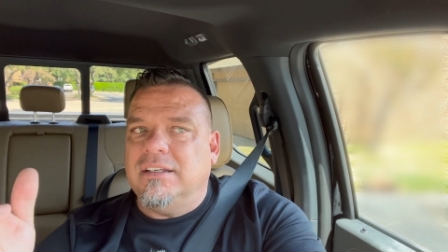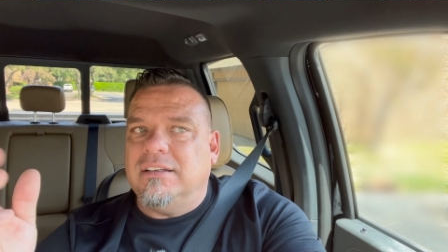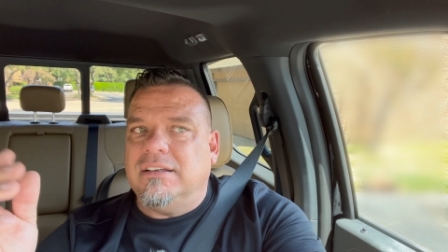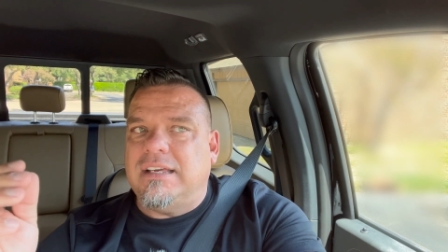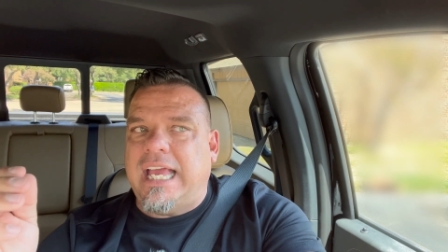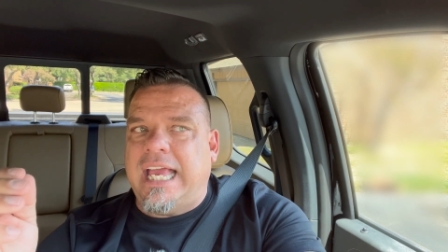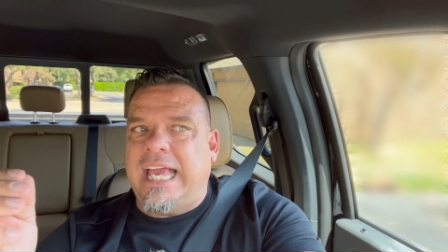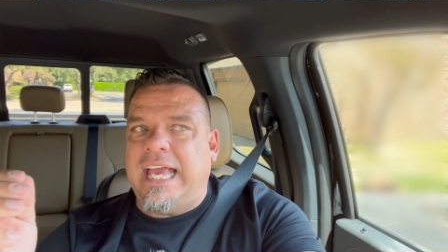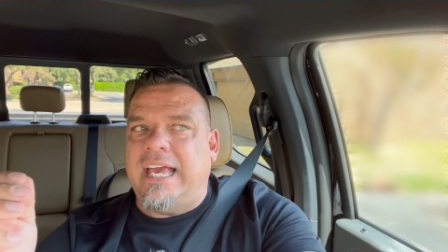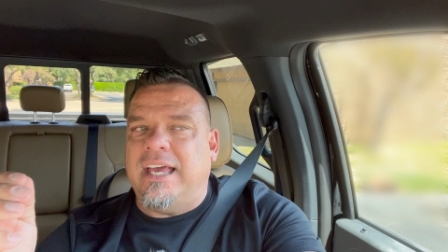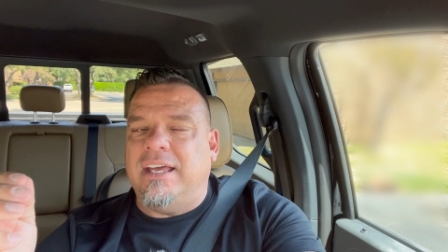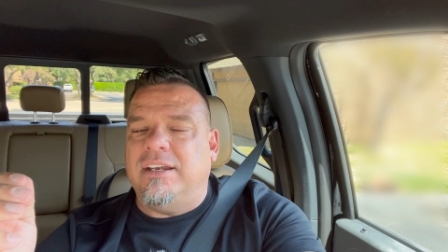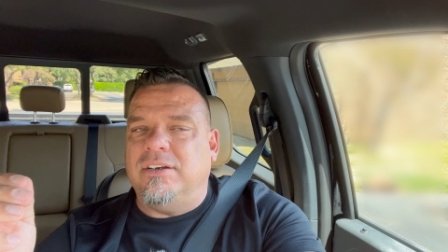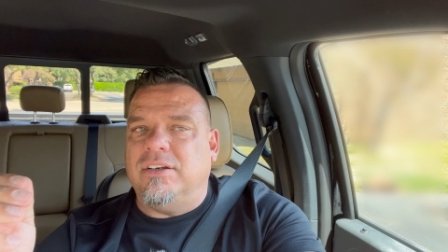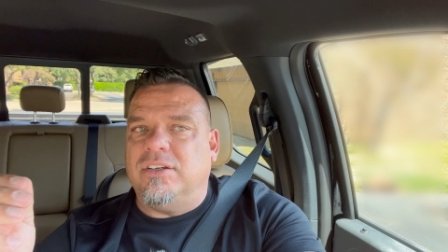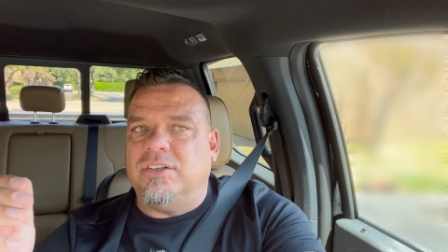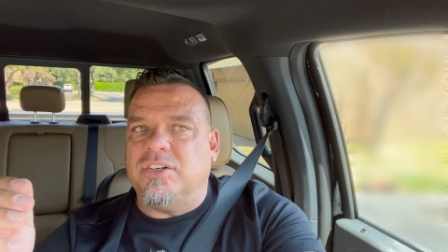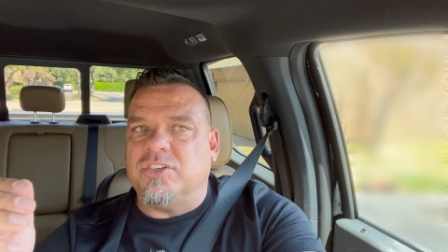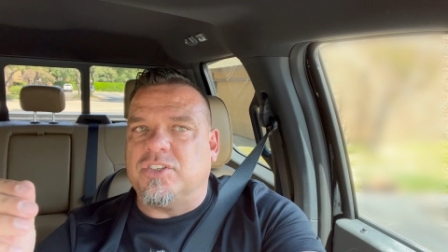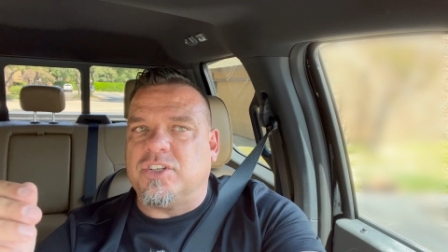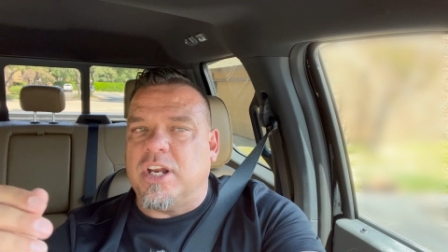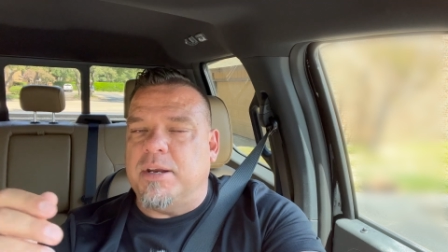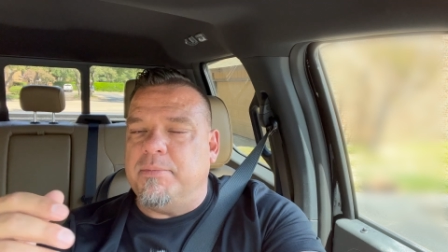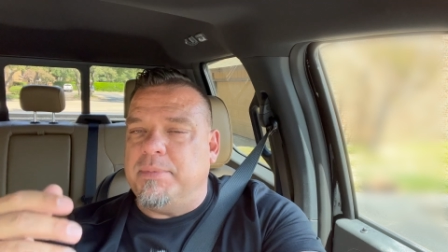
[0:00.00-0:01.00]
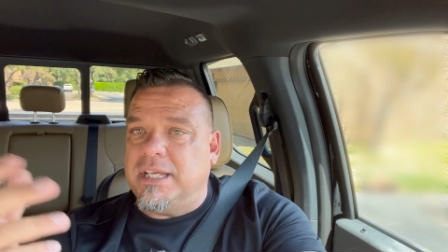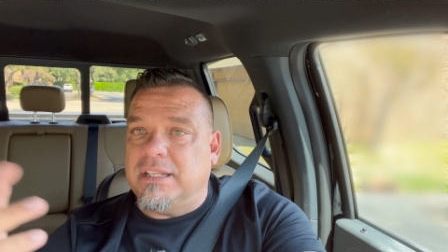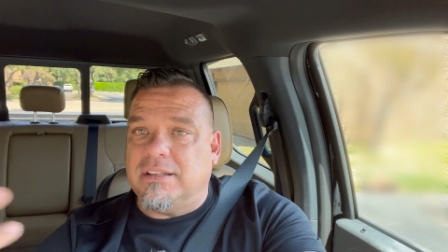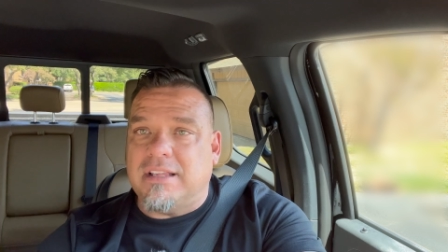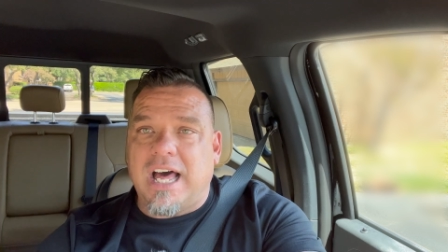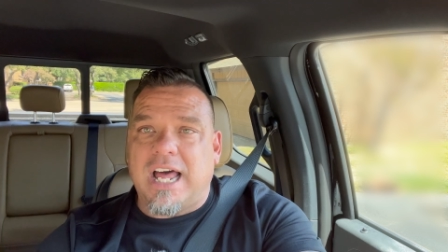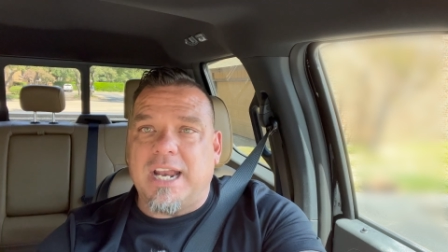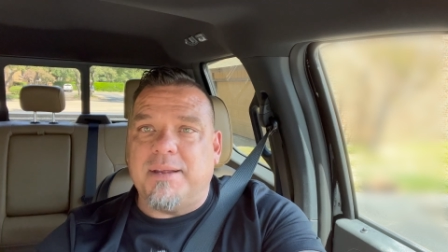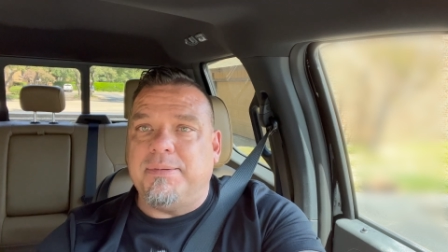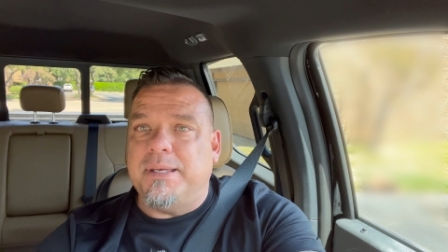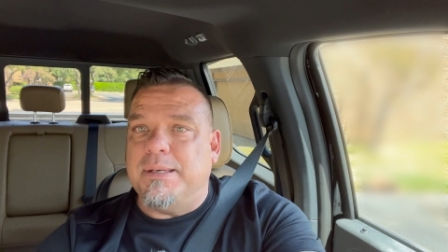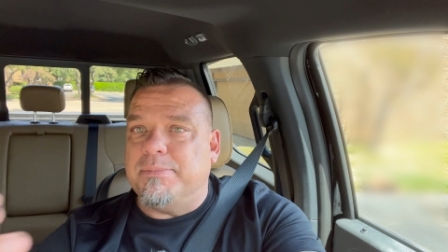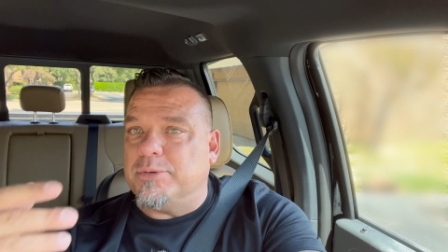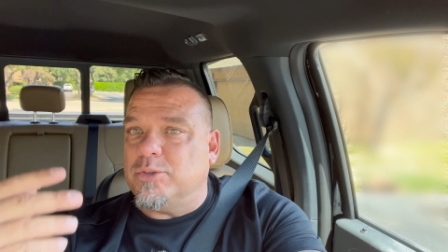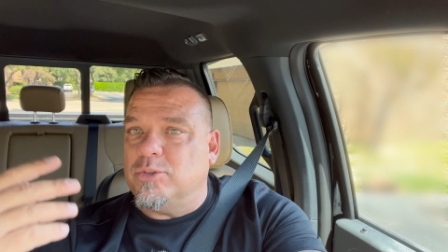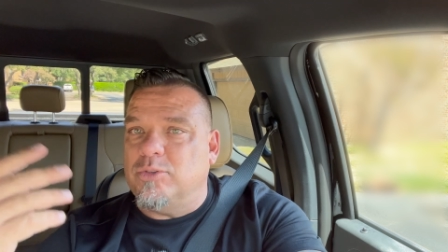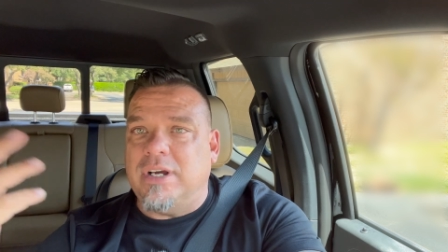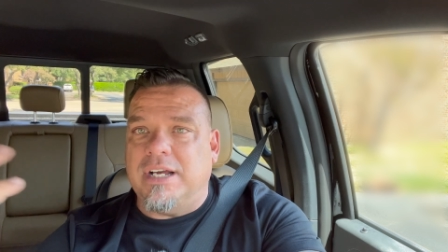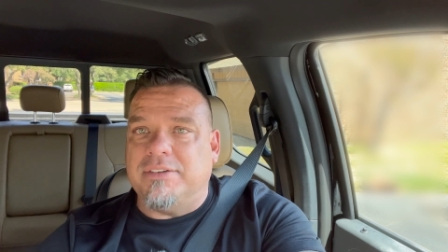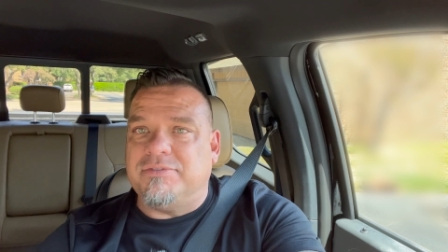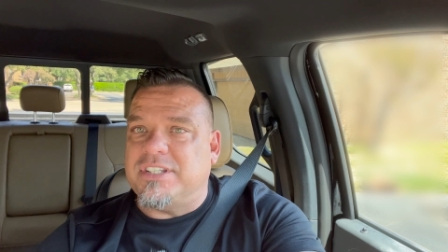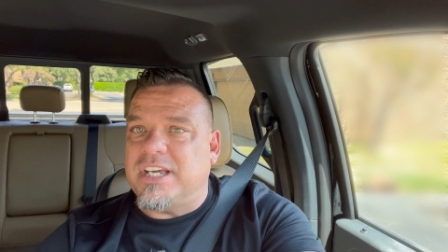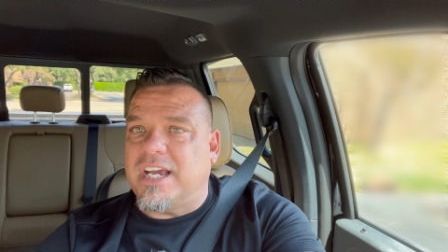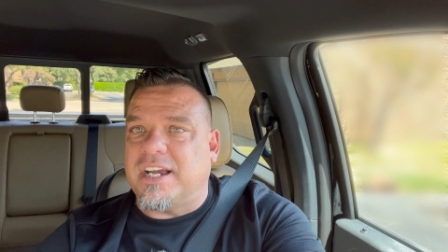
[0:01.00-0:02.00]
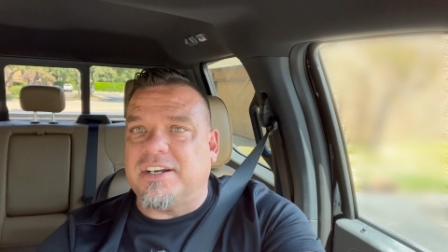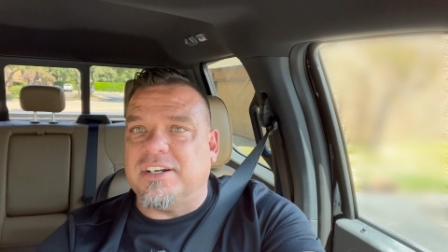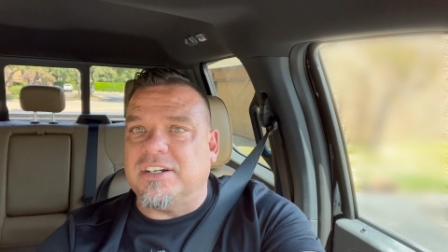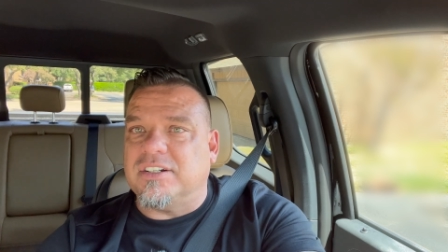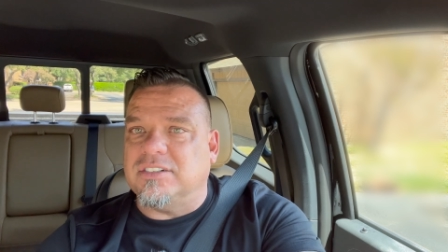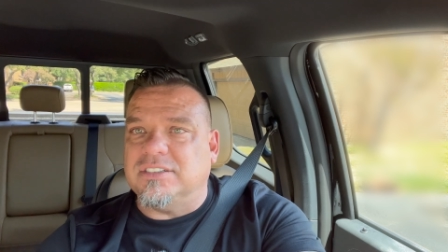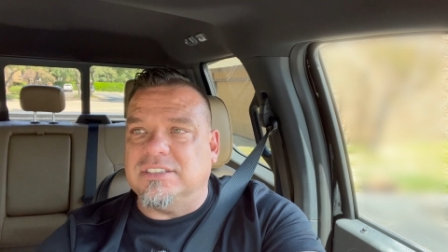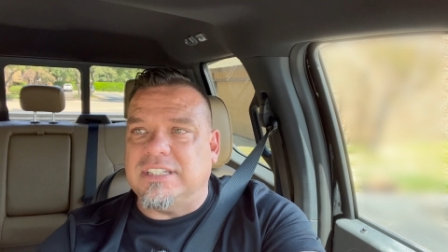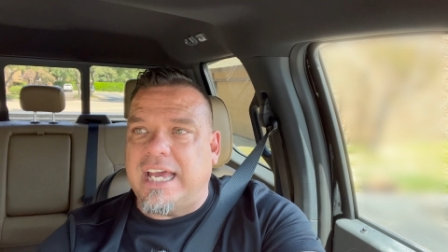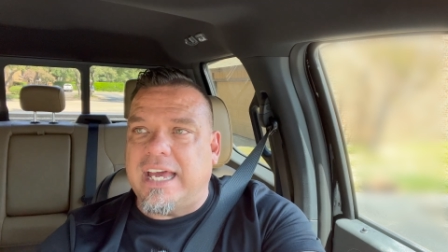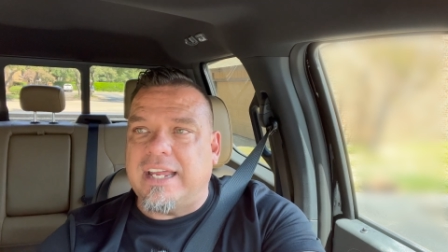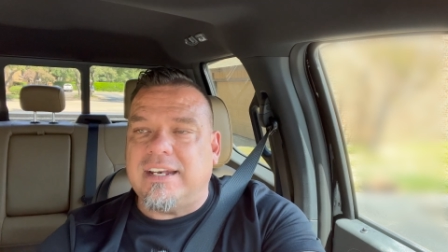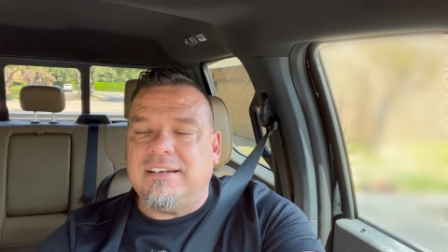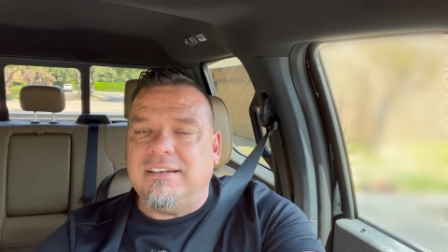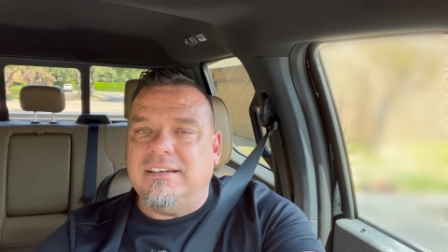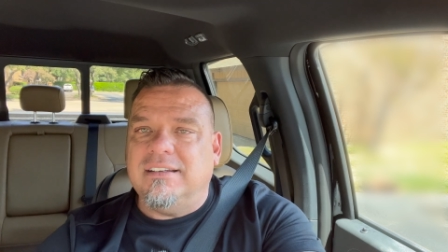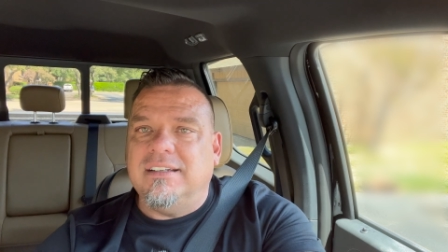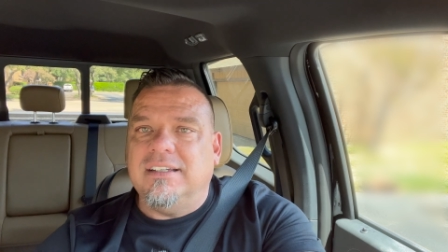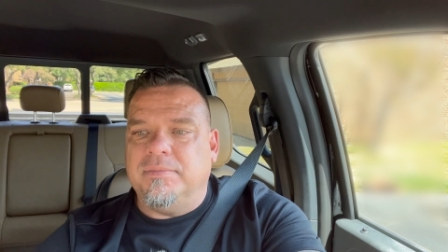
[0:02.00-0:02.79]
And there's going to be a lot of people who have technical debt